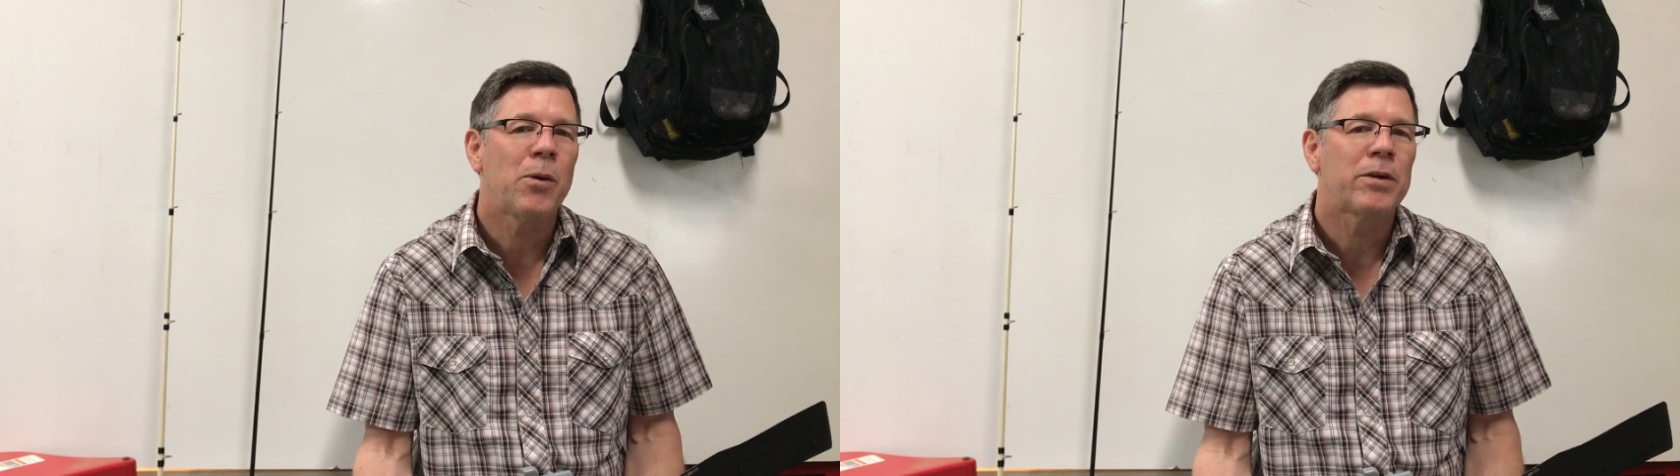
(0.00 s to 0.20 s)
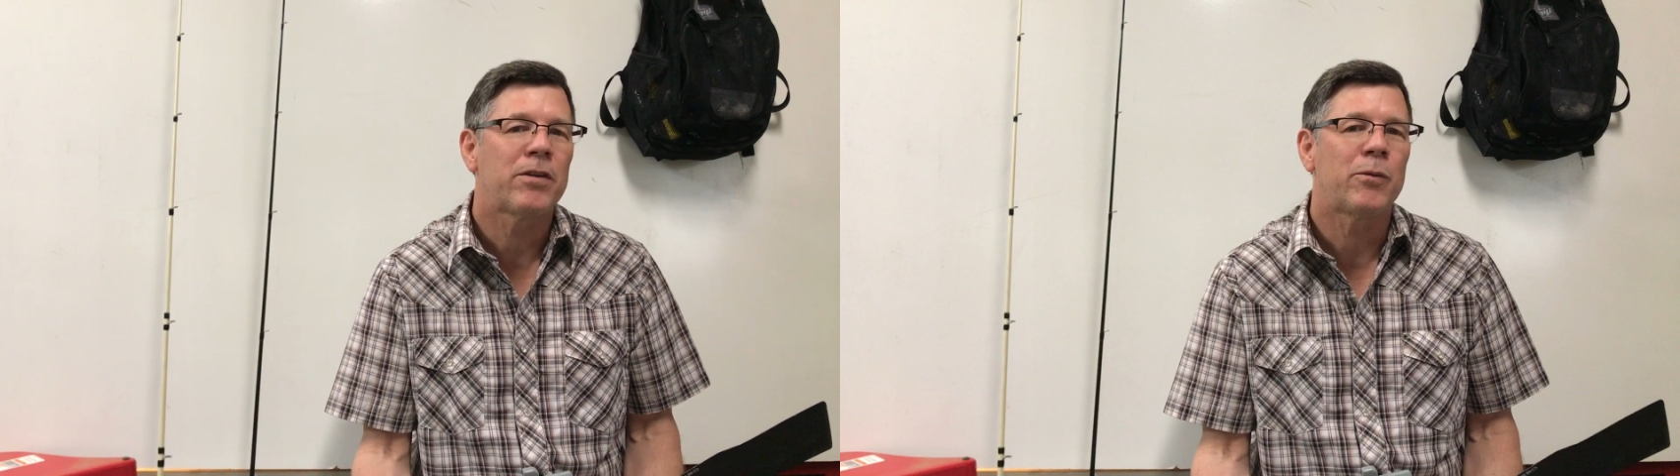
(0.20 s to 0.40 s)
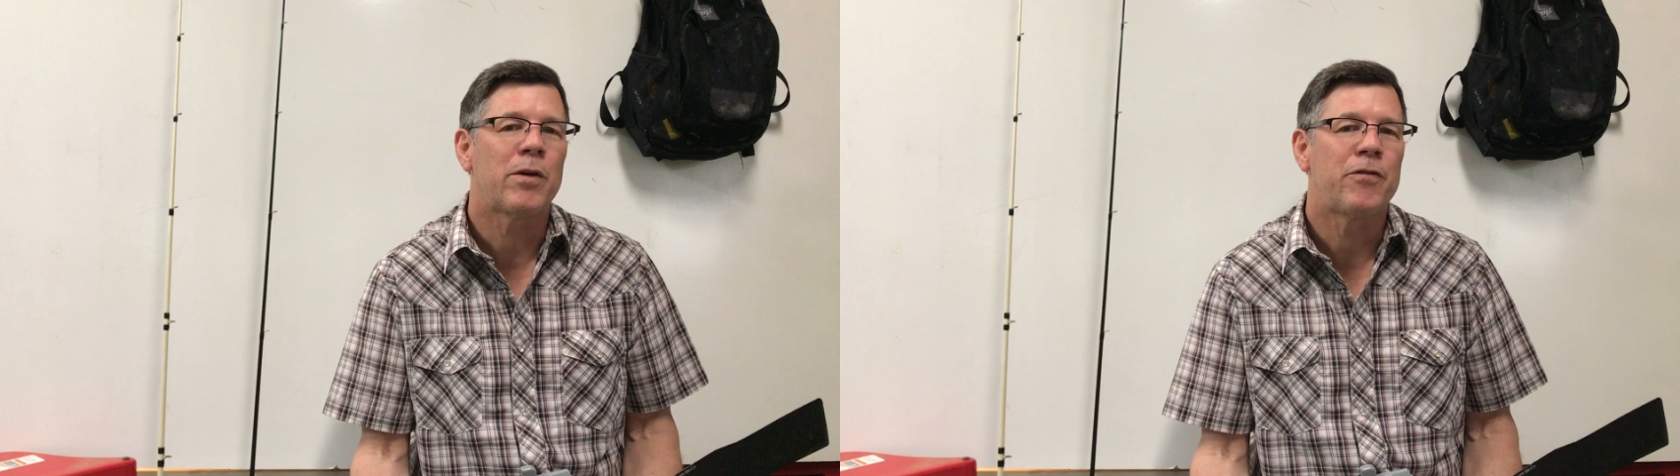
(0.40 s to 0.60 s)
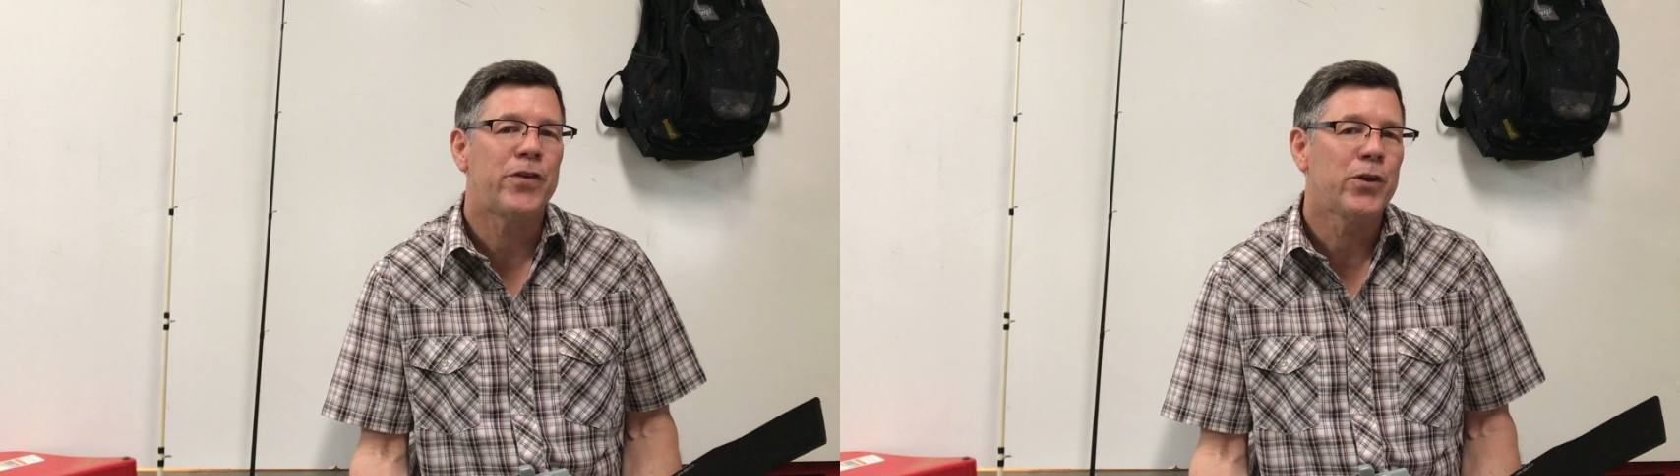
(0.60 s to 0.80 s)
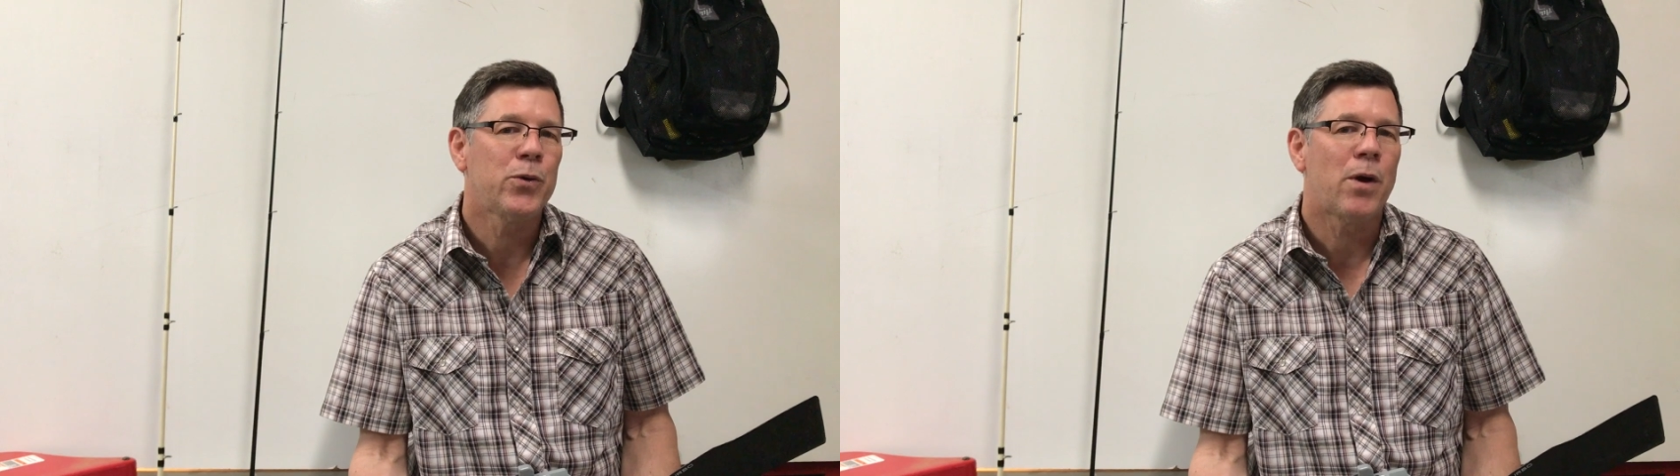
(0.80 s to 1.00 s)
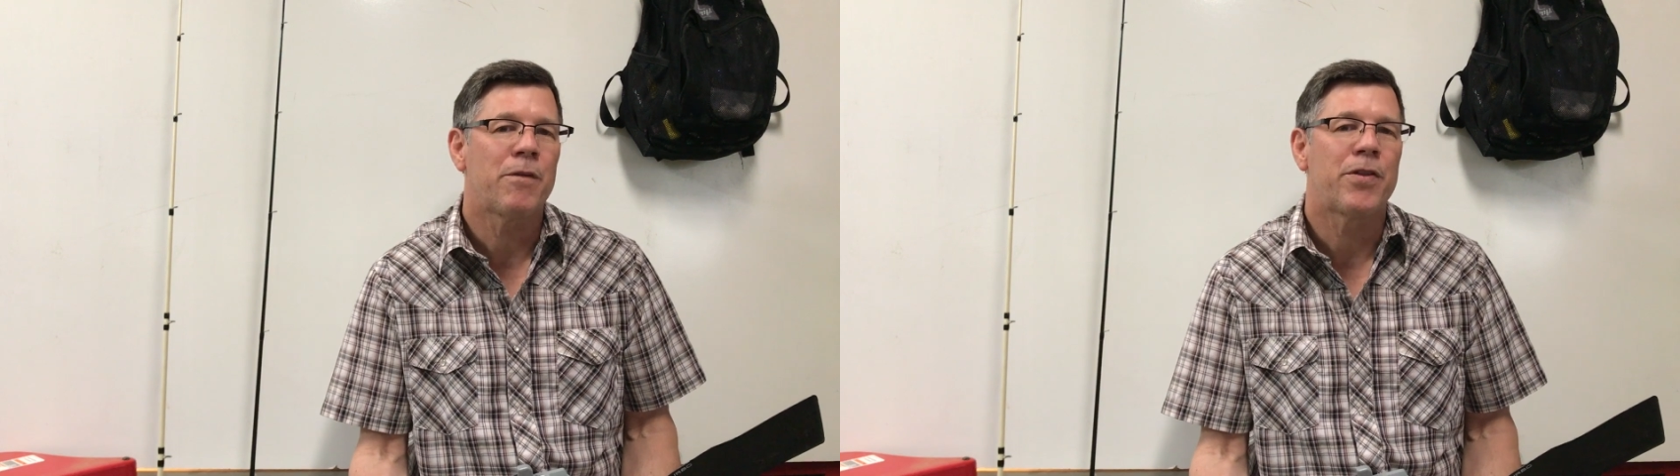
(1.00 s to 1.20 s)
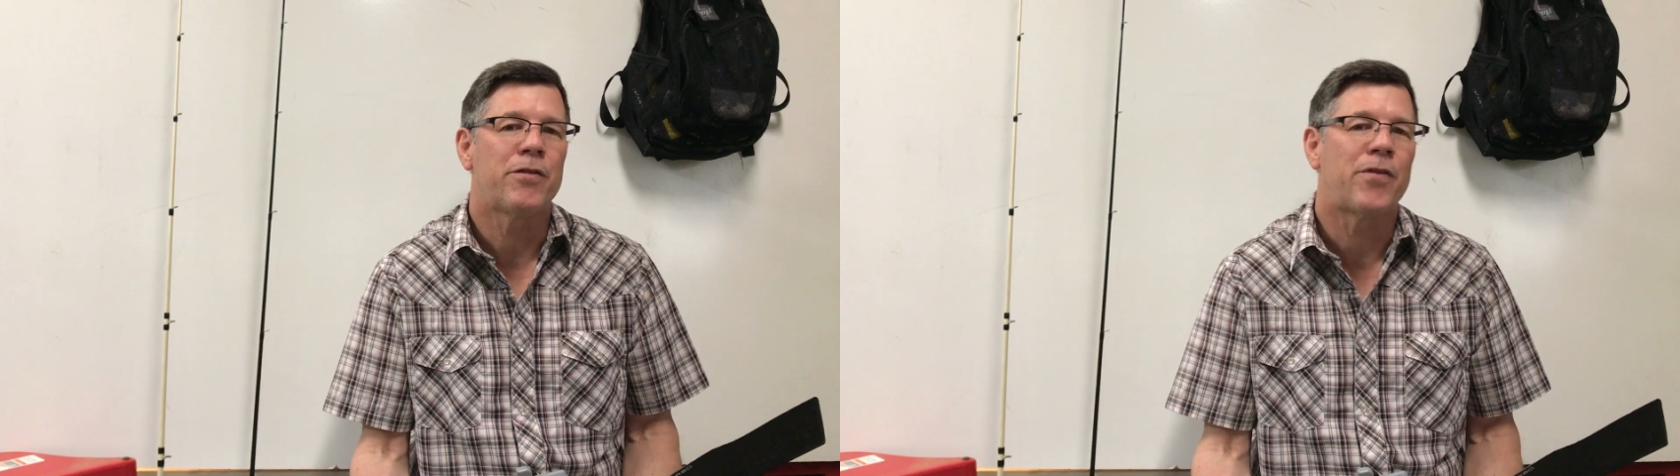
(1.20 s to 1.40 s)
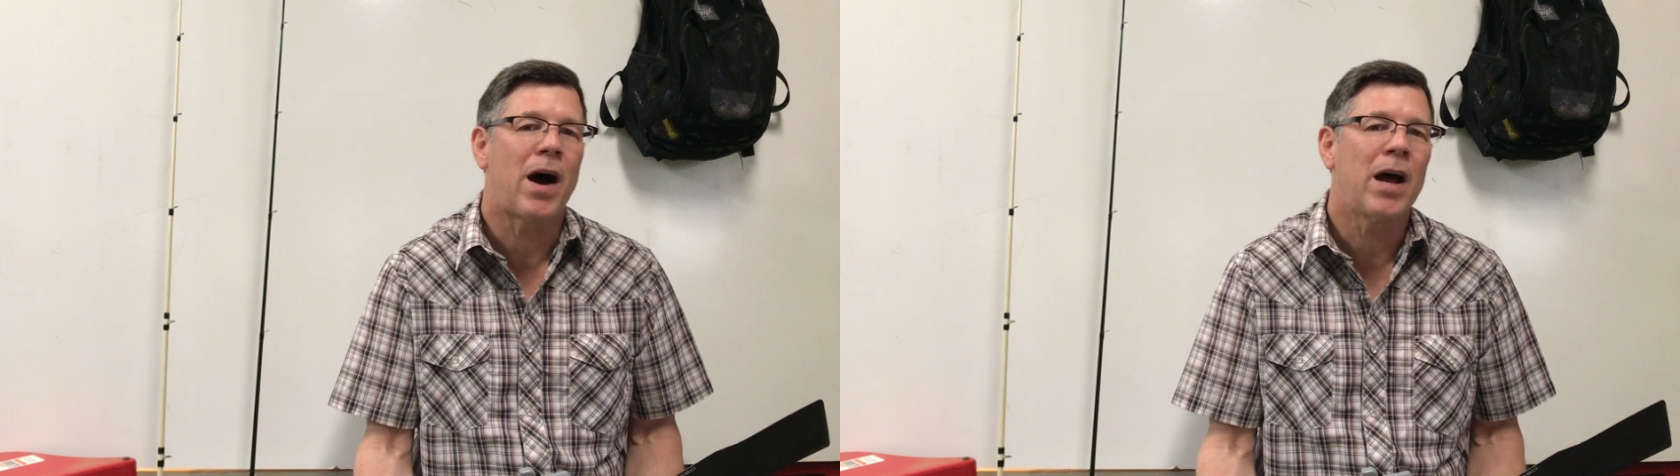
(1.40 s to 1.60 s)
It's a review of the
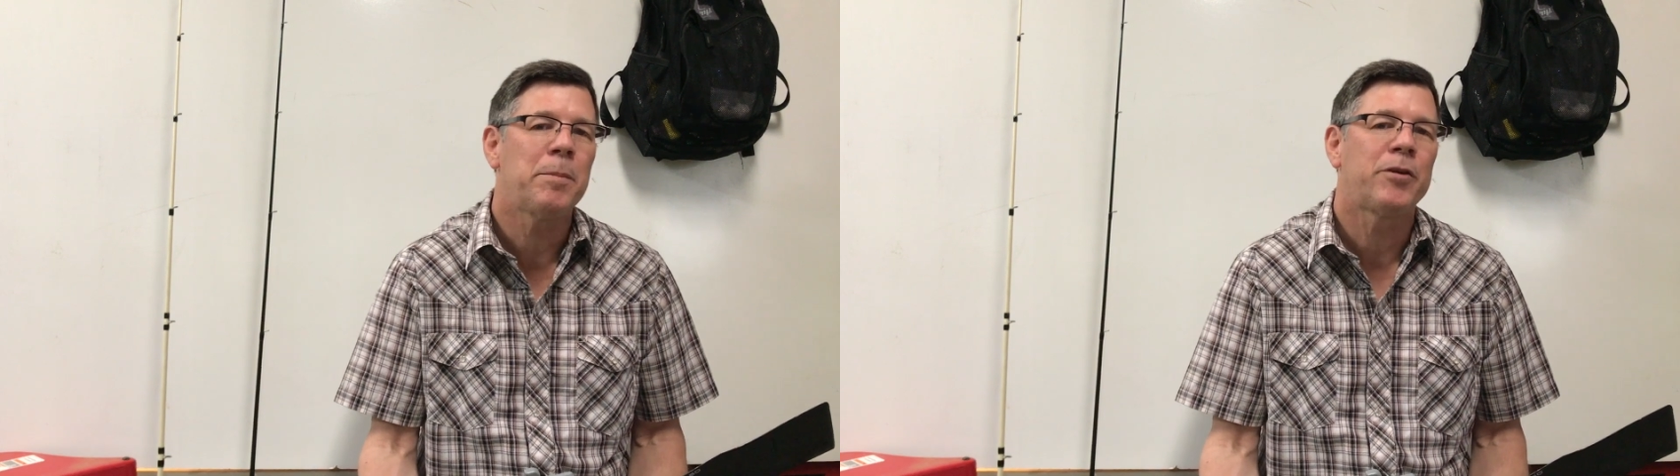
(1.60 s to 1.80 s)
Vibe